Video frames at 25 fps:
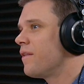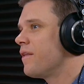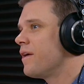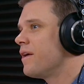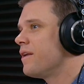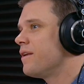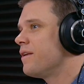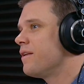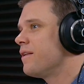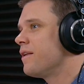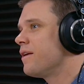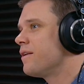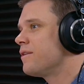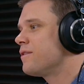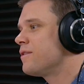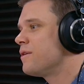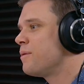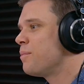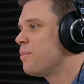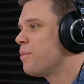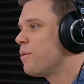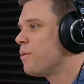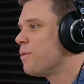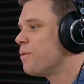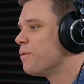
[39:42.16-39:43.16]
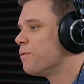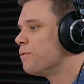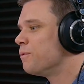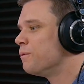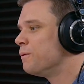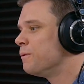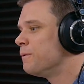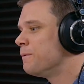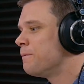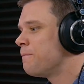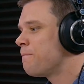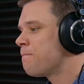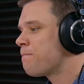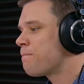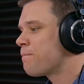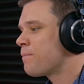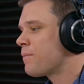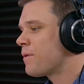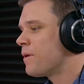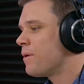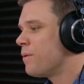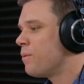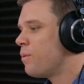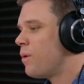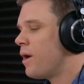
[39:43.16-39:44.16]
that simple
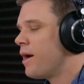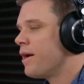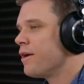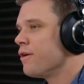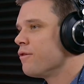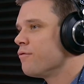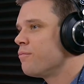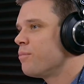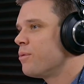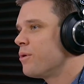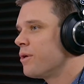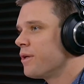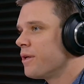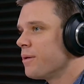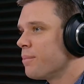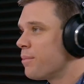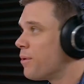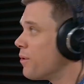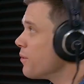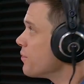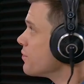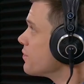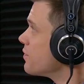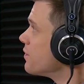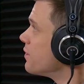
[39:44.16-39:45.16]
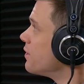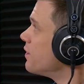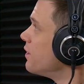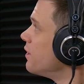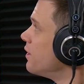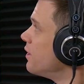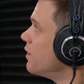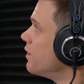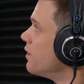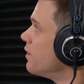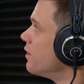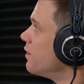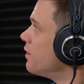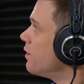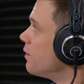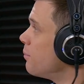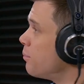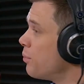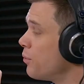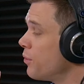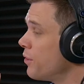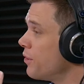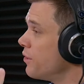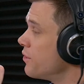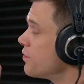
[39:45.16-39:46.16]
way of putting yourself
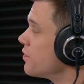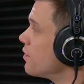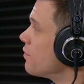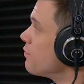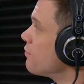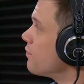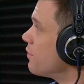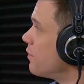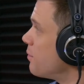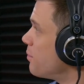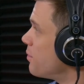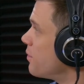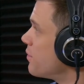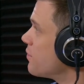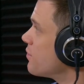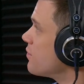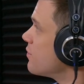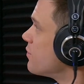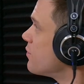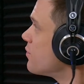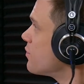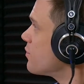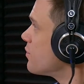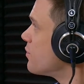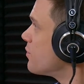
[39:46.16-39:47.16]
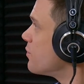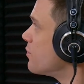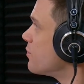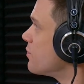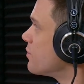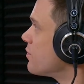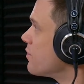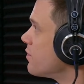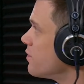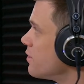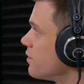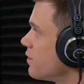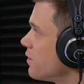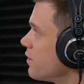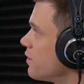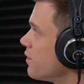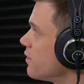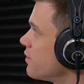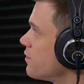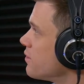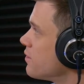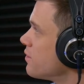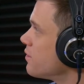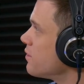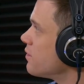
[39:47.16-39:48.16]
in the person's shoes
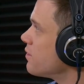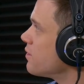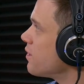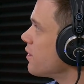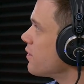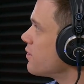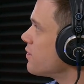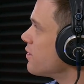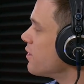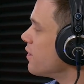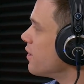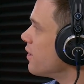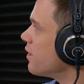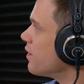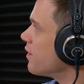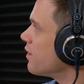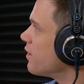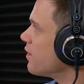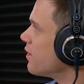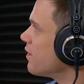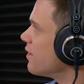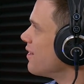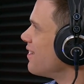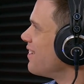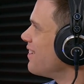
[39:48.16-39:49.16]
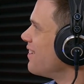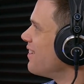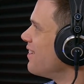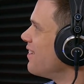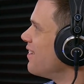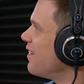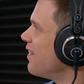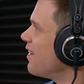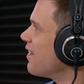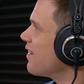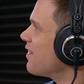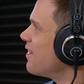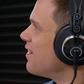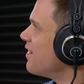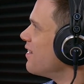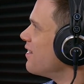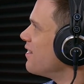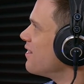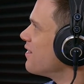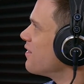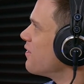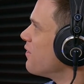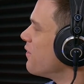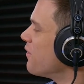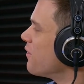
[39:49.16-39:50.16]
is such a a
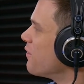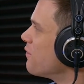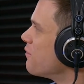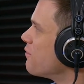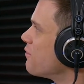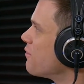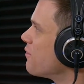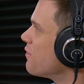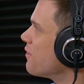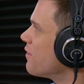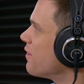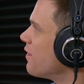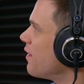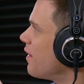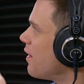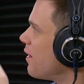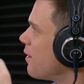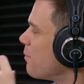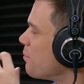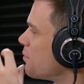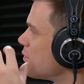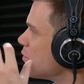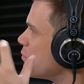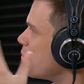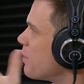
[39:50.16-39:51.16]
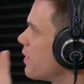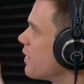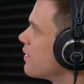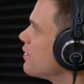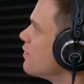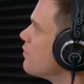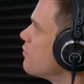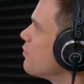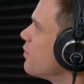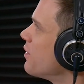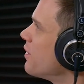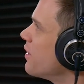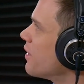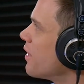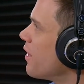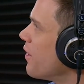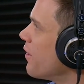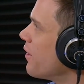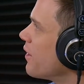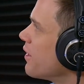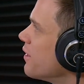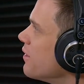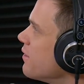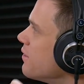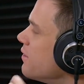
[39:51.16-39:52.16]
key kind of perspective when you're
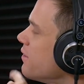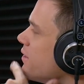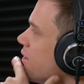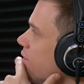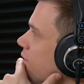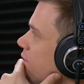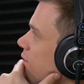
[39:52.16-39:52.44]
going in